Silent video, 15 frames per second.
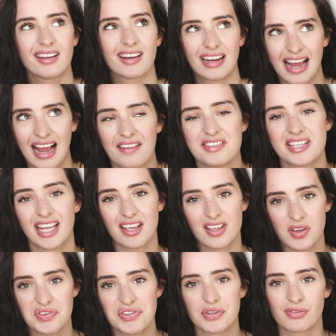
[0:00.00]
you're gonna have to get
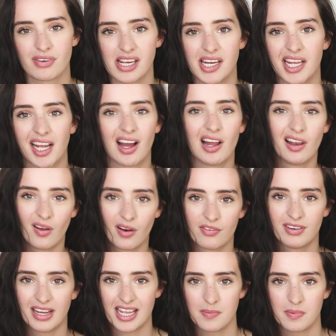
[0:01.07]
used to reading a lot
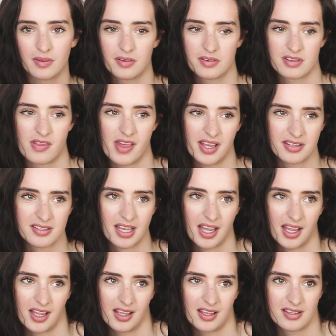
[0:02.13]
of labels. This
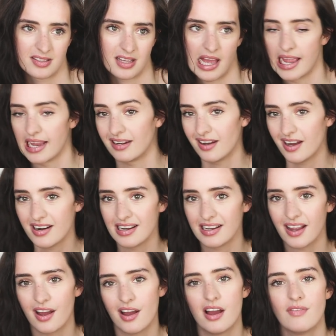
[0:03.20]
is a
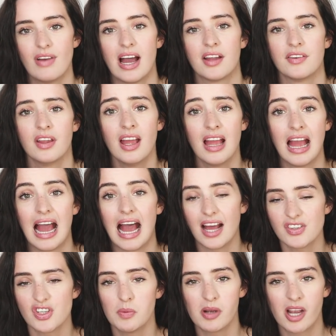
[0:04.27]
learning curve, and
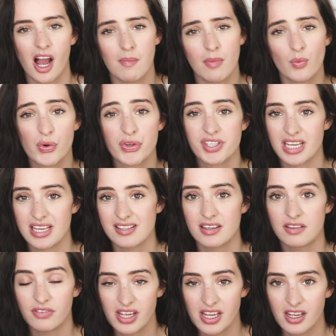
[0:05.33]
as you become a more
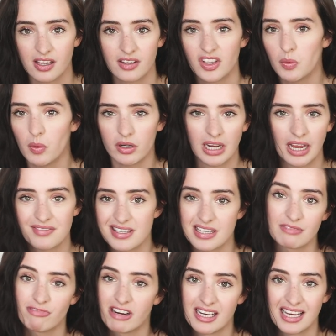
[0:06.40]
seasoned vegan, you won't have
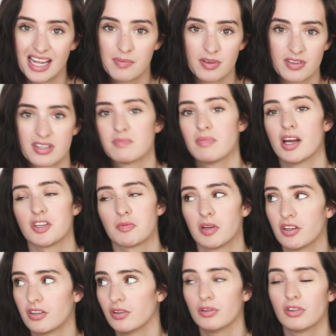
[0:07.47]
to read labels as much
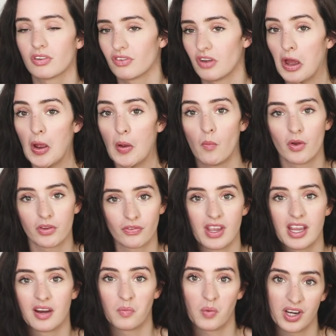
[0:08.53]
because you'll just know what's
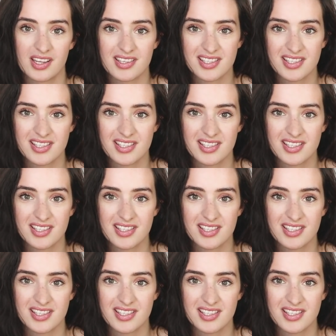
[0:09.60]
vegan and what